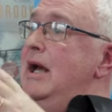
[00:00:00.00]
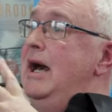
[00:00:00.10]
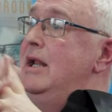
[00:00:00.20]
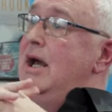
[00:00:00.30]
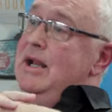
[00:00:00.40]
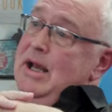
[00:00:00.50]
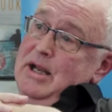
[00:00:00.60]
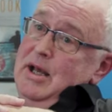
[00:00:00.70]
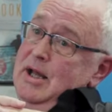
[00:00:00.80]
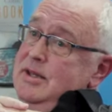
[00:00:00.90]
and
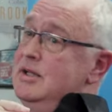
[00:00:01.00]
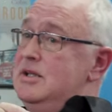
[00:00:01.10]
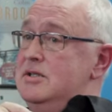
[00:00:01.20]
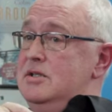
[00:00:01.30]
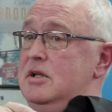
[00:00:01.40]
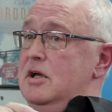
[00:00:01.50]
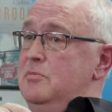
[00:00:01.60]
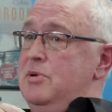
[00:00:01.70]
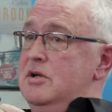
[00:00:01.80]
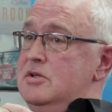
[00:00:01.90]
and I think that's the kind
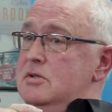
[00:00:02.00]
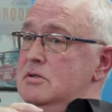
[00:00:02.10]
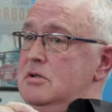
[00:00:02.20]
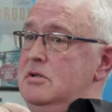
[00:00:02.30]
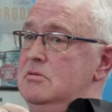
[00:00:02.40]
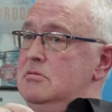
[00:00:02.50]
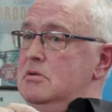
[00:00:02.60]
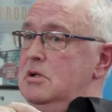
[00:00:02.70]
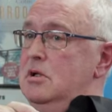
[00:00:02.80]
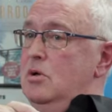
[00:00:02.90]
of person Hugh
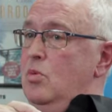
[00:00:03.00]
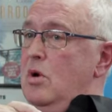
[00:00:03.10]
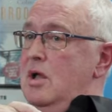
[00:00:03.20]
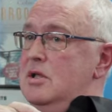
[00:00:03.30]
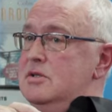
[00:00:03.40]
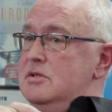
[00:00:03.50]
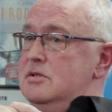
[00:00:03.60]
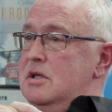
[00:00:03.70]
was.